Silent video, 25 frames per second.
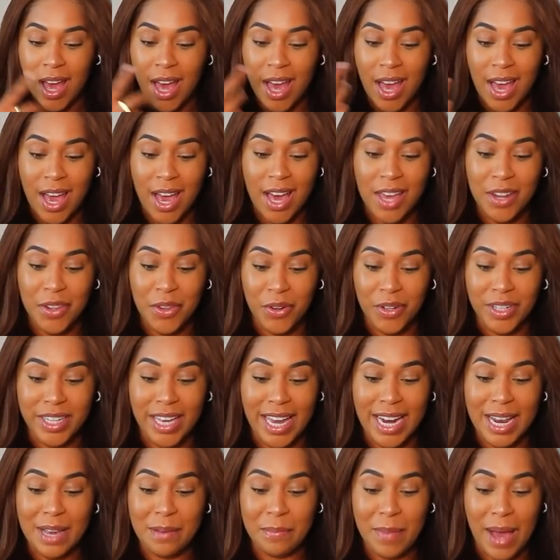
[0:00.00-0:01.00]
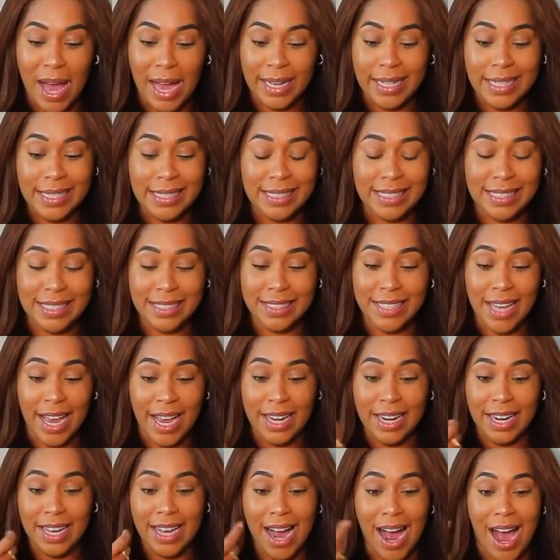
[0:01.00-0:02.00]
and they're getting back into
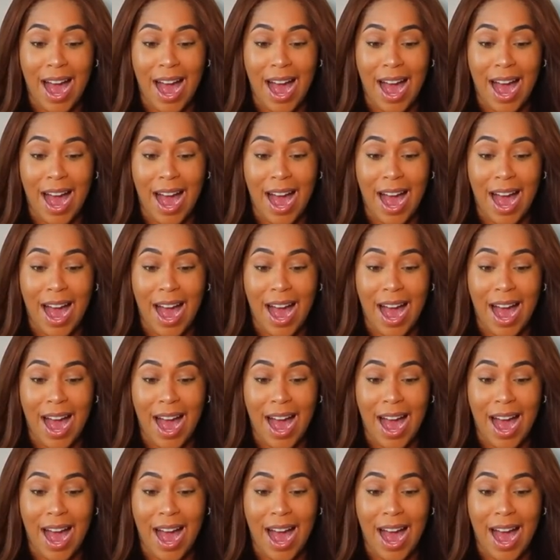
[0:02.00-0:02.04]
dating.